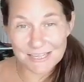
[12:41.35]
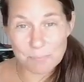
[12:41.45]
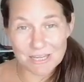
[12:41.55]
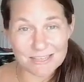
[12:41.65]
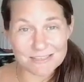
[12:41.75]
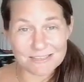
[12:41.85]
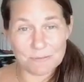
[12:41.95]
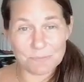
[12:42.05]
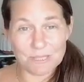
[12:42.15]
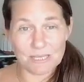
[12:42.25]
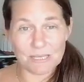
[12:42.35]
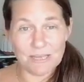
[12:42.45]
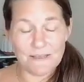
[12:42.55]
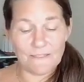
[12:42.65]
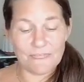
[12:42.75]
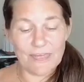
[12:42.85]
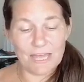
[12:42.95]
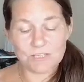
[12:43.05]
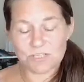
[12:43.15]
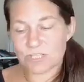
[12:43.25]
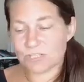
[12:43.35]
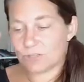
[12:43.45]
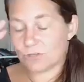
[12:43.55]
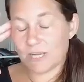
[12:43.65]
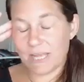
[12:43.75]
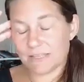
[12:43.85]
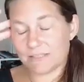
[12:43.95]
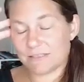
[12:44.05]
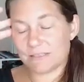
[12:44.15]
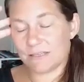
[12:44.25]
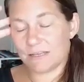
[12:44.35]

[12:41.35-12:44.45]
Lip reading: up against something that just creates